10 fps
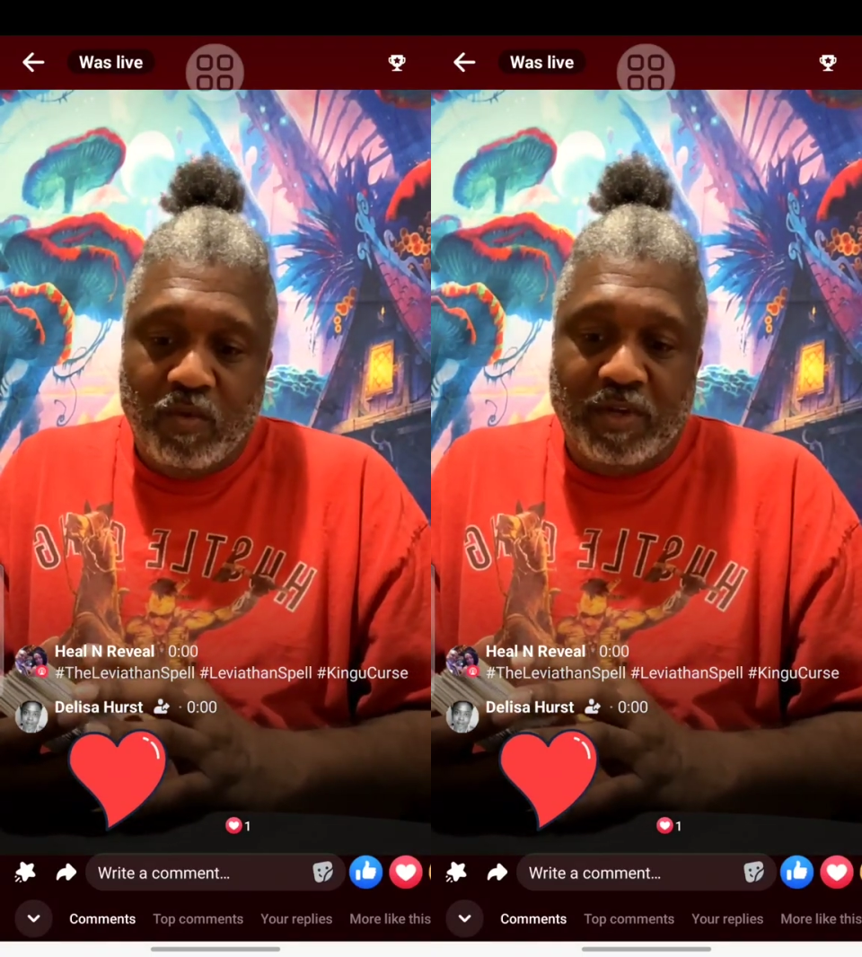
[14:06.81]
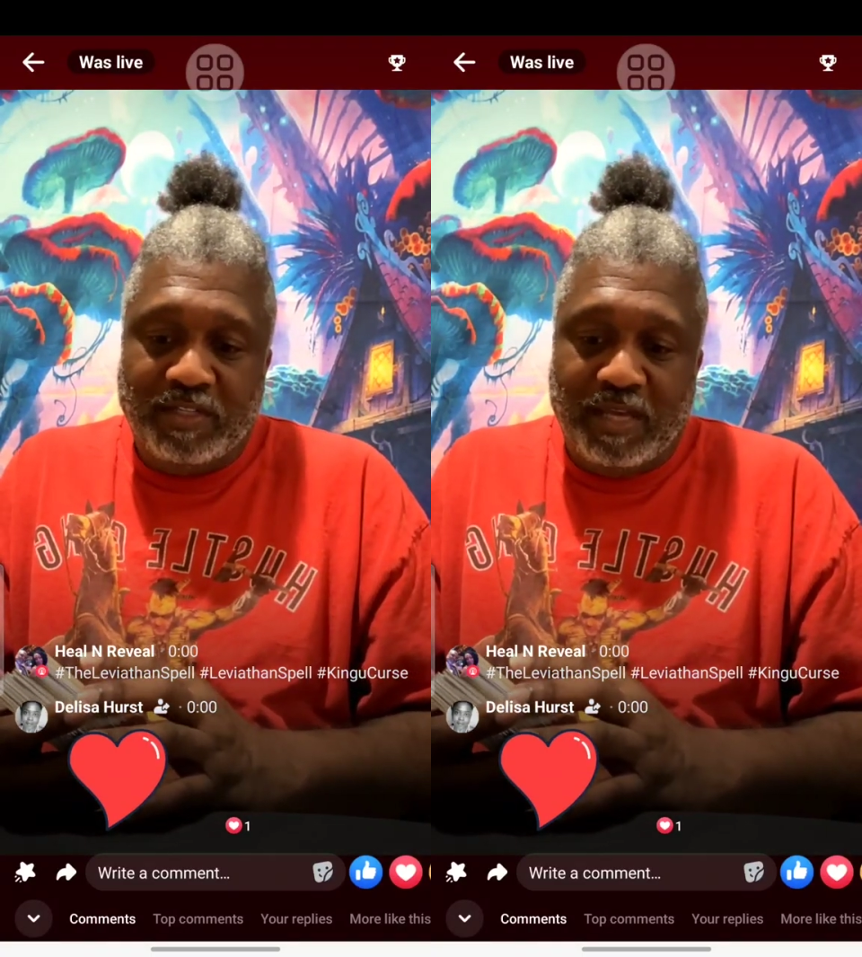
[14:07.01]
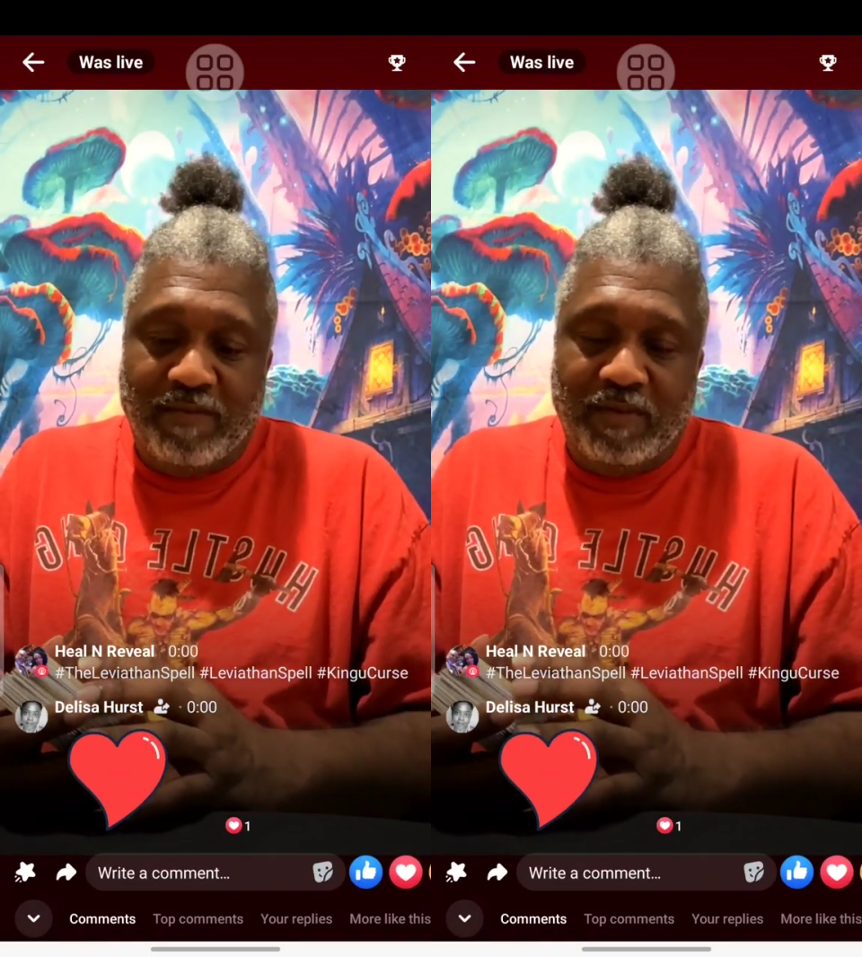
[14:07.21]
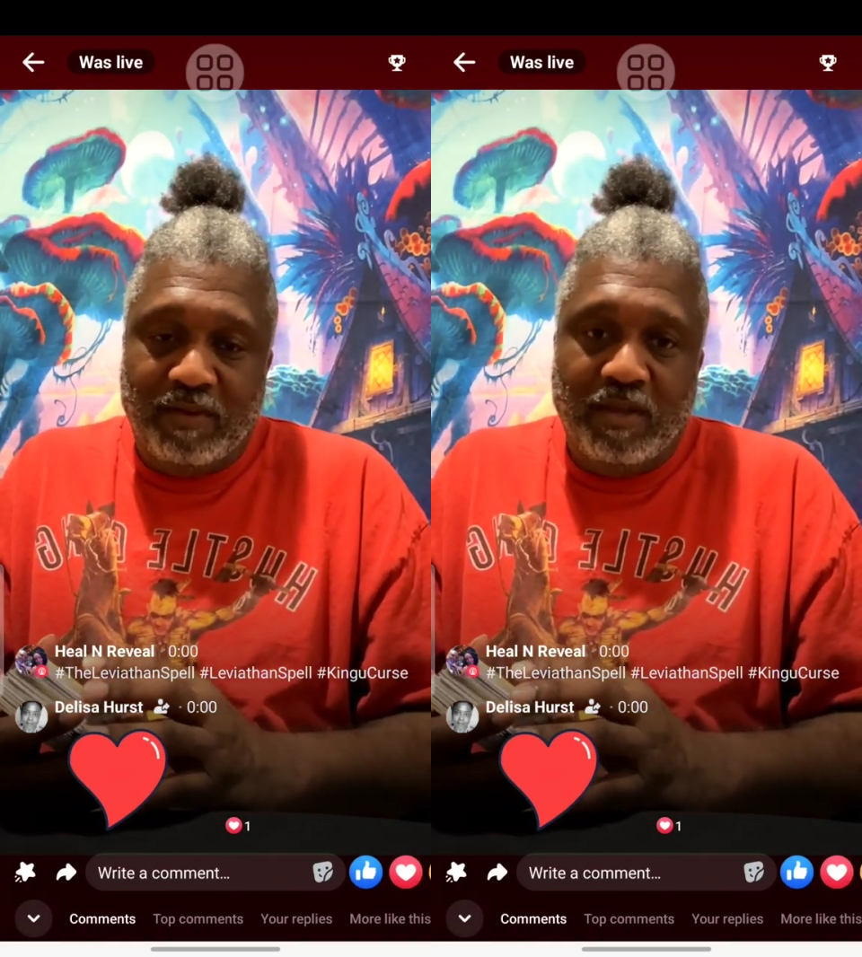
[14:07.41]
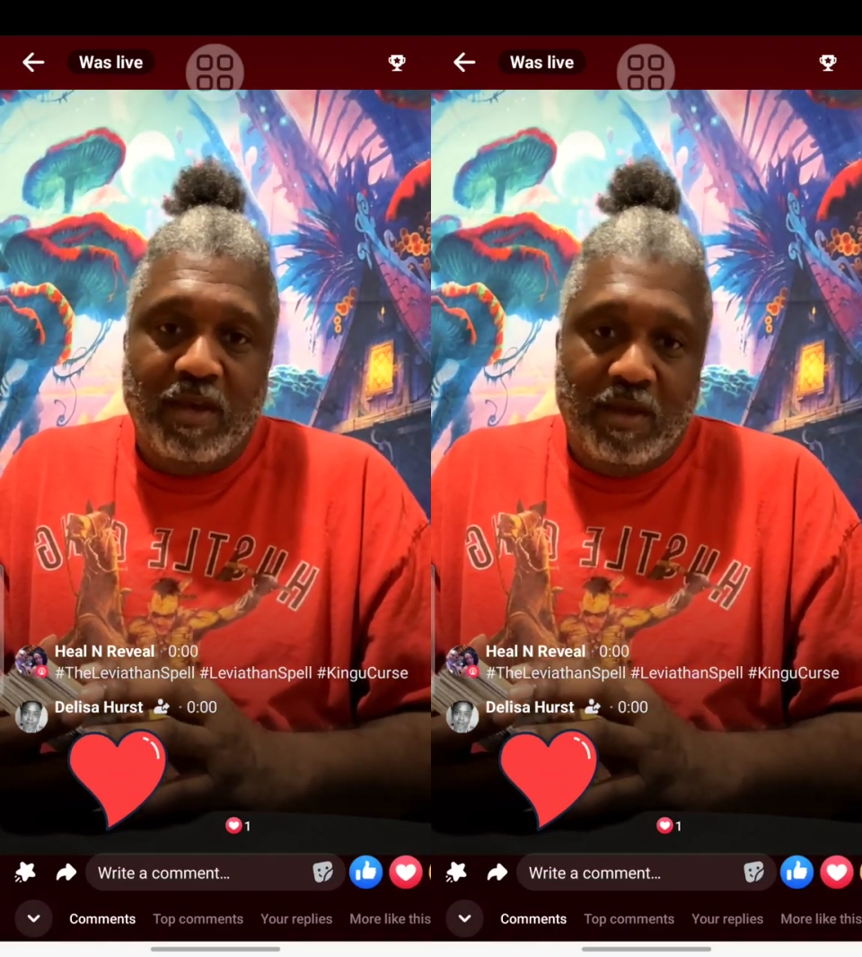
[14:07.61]
What's
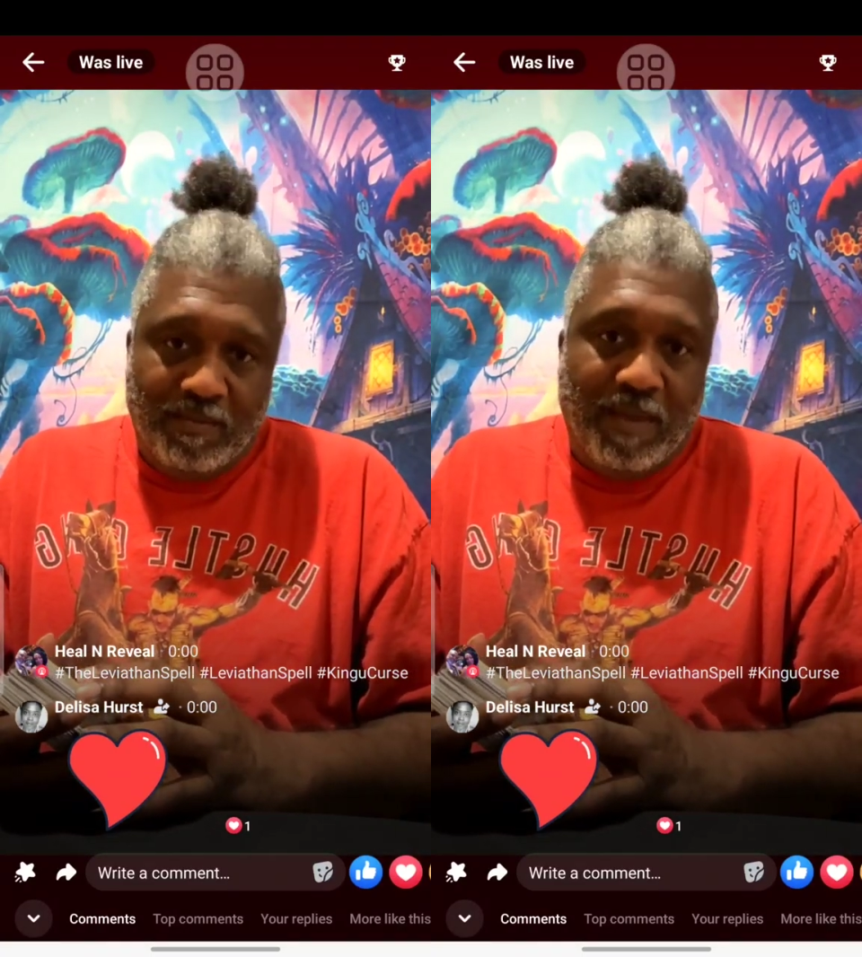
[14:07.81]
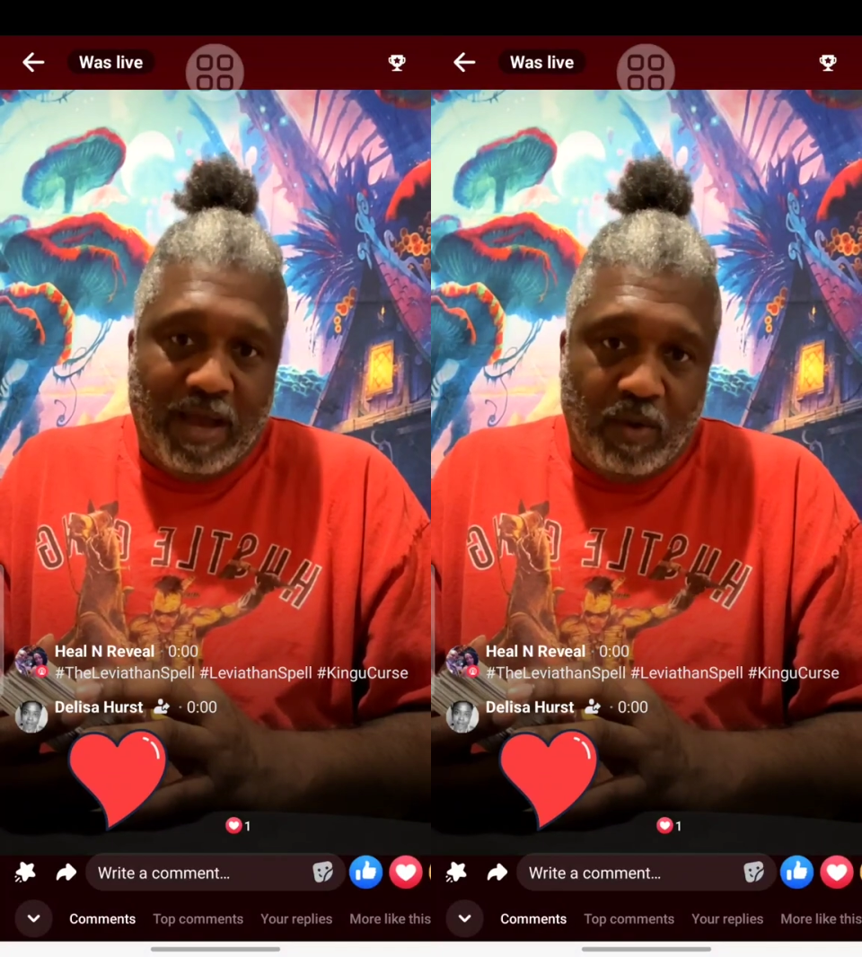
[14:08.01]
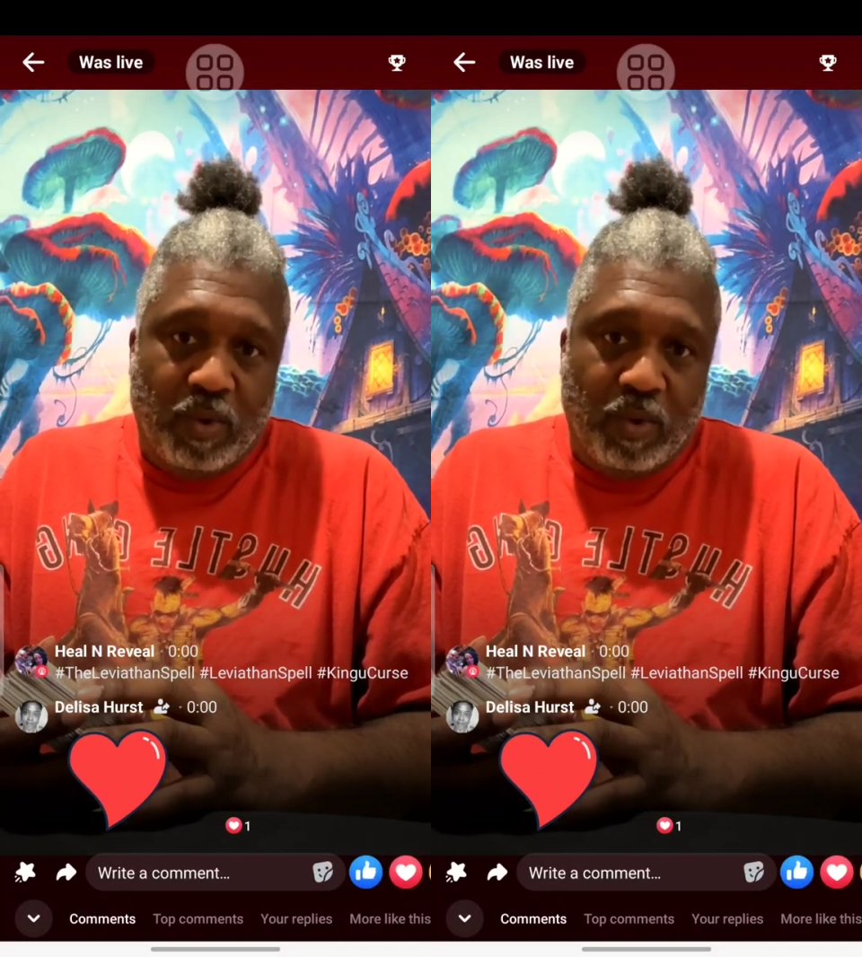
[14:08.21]
7? My